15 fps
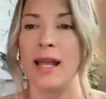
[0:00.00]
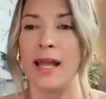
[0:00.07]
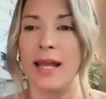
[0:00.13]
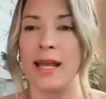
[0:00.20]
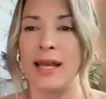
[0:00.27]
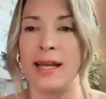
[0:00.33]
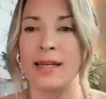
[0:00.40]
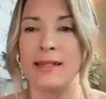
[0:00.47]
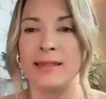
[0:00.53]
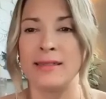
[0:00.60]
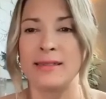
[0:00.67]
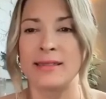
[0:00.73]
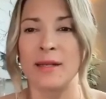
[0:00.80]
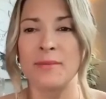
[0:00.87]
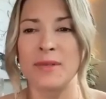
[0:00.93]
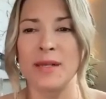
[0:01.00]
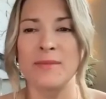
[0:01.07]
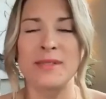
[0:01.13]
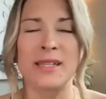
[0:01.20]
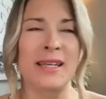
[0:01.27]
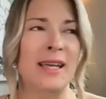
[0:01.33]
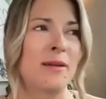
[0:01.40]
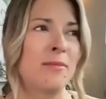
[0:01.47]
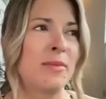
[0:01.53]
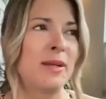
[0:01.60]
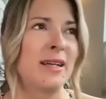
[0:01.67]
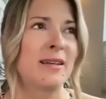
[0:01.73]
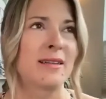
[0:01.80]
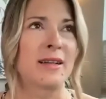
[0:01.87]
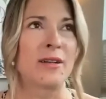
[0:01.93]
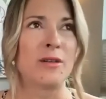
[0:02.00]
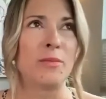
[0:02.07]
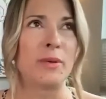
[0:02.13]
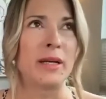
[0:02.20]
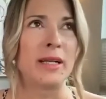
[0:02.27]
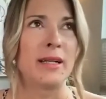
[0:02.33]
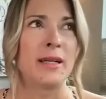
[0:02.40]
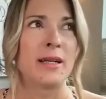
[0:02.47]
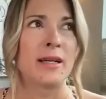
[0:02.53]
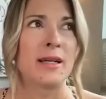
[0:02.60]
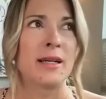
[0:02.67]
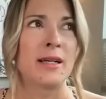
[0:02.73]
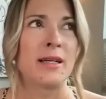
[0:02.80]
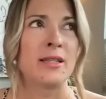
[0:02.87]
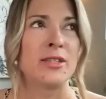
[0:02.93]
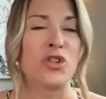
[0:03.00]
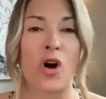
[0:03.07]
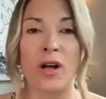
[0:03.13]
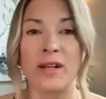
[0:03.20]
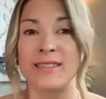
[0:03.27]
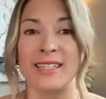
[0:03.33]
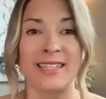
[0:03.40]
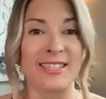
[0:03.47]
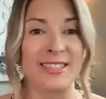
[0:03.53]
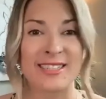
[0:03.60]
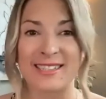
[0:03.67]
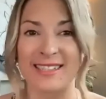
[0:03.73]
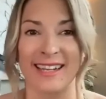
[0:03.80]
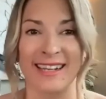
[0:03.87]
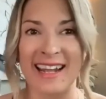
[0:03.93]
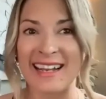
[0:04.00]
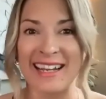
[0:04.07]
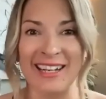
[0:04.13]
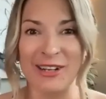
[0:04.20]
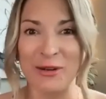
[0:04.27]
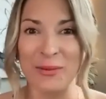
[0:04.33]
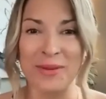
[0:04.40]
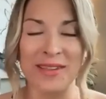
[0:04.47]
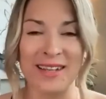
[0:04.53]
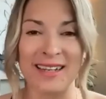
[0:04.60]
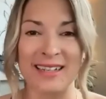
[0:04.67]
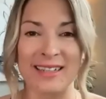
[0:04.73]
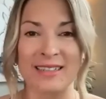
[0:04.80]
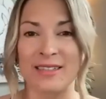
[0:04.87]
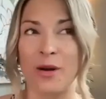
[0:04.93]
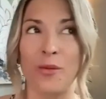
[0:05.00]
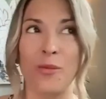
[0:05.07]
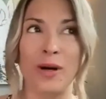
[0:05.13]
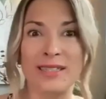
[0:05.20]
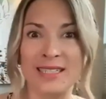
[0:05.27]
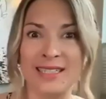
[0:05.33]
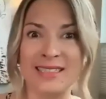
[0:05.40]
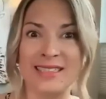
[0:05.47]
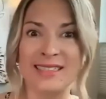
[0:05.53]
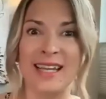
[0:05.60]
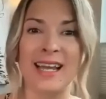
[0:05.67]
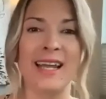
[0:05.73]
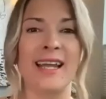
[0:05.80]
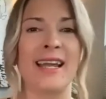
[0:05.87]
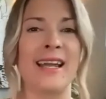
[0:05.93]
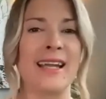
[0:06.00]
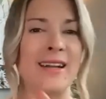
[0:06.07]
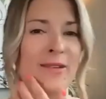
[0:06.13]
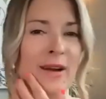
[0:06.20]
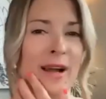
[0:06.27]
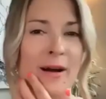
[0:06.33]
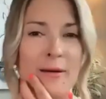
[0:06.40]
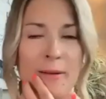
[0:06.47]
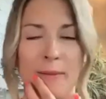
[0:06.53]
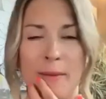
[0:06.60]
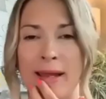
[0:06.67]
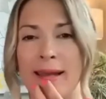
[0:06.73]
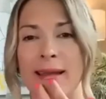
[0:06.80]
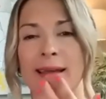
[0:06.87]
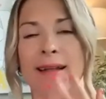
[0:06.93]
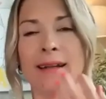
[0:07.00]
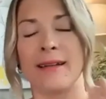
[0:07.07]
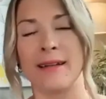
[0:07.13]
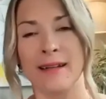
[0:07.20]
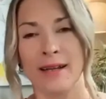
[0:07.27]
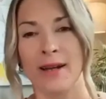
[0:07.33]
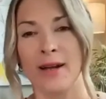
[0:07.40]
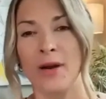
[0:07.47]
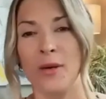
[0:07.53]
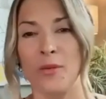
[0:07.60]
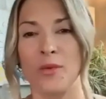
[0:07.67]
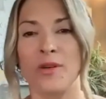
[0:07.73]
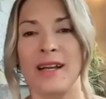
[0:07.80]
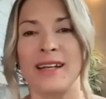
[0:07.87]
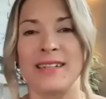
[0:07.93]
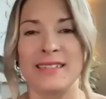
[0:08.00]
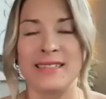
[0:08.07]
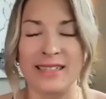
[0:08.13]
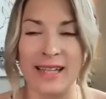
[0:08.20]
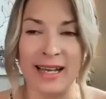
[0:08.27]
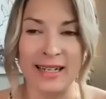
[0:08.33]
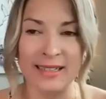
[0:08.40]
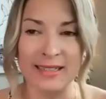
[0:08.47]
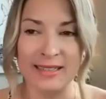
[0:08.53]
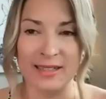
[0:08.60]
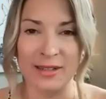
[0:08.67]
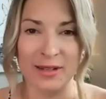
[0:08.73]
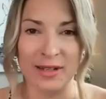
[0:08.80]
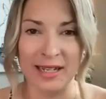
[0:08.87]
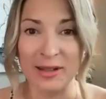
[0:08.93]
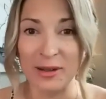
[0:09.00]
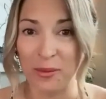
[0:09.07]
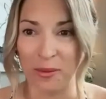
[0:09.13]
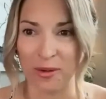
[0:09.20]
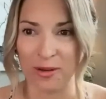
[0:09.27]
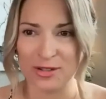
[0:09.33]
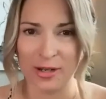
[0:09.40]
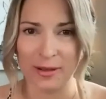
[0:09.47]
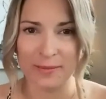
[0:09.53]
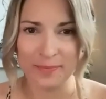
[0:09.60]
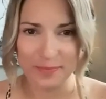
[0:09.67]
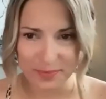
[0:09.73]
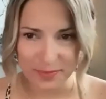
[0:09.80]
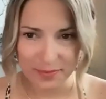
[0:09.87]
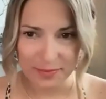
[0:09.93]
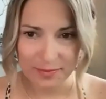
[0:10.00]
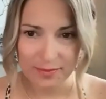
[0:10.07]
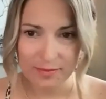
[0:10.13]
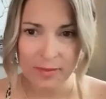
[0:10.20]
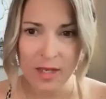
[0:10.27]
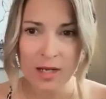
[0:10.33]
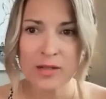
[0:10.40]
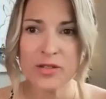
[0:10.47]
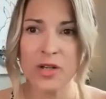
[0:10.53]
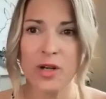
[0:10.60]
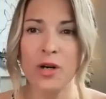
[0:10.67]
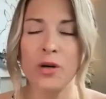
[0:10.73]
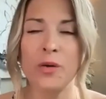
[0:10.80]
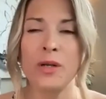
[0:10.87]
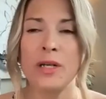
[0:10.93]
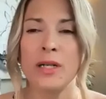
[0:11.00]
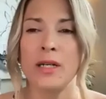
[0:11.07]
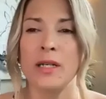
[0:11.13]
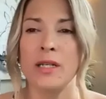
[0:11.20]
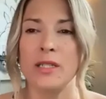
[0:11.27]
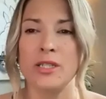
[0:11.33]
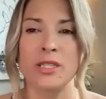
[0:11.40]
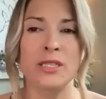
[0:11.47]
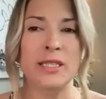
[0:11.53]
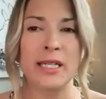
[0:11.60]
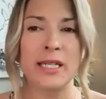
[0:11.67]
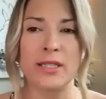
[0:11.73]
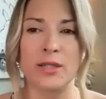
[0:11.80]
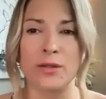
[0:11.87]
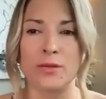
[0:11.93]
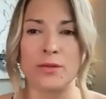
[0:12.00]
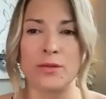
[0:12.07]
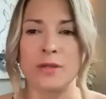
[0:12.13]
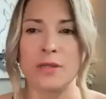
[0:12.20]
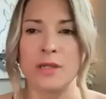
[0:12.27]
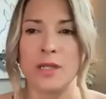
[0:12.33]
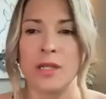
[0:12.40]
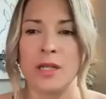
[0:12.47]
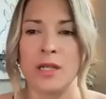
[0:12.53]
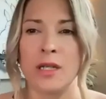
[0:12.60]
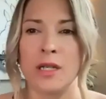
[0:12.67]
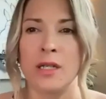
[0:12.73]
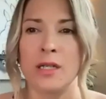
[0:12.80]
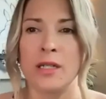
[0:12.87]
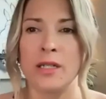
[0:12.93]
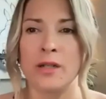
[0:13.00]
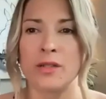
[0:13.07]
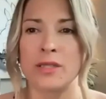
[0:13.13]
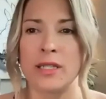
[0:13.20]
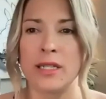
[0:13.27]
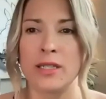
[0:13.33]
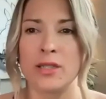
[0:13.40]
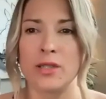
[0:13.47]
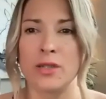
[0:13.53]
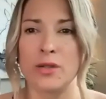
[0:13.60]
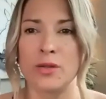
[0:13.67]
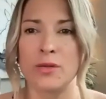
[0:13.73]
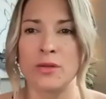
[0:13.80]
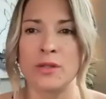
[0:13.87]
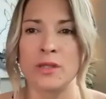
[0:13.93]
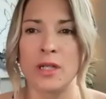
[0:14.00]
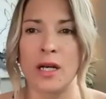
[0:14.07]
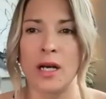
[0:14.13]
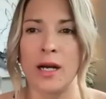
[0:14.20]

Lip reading: And sometimes it can be a little bit daunting, just like any new thing, to know what to say or how to make it. And we'll get into that in the workshop. So just stay tuned. Stay tuned.